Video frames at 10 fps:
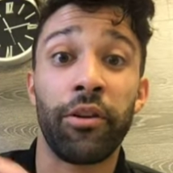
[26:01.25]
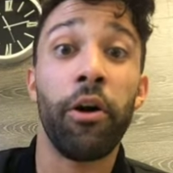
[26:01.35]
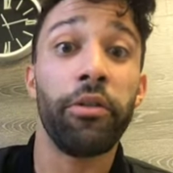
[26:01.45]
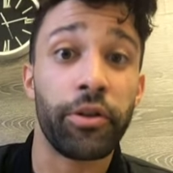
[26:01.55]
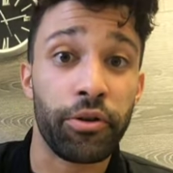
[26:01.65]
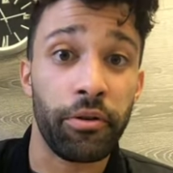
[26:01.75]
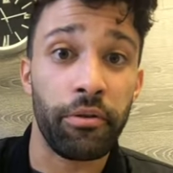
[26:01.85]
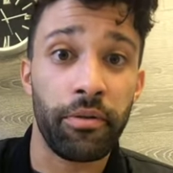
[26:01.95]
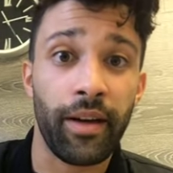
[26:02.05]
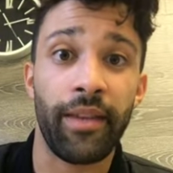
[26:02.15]
know the
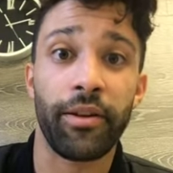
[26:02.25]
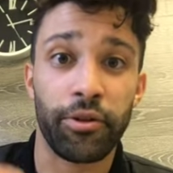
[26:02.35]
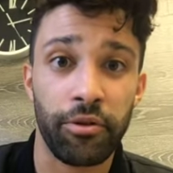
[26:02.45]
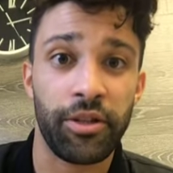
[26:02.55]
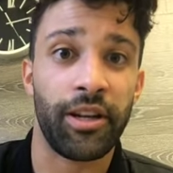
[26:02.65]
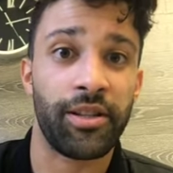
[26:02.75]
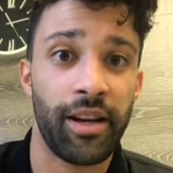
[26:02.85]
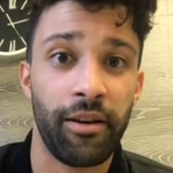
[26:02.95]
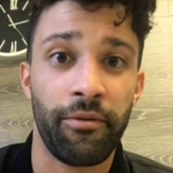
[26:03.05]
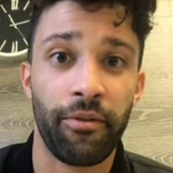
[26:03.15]
truth, and the truth shall
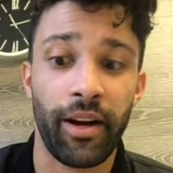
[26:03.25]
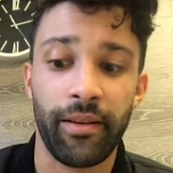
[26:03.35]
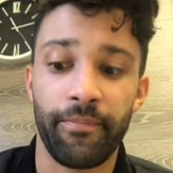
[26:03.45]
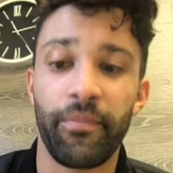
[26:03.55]
set you free.